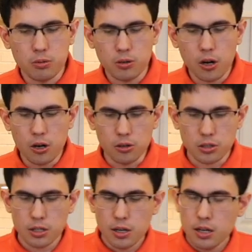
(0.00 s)
But
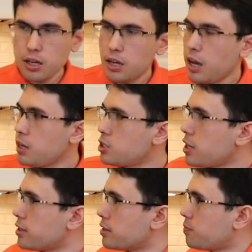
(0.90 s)
regardless,
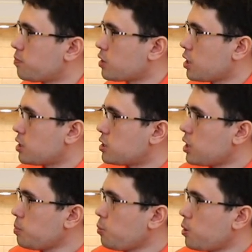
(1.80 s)
hey Jenna,
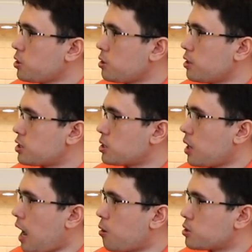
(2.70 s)
tell me
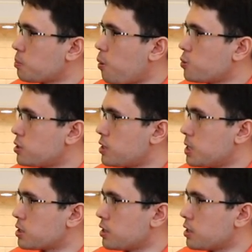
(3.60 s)
how it's supposed to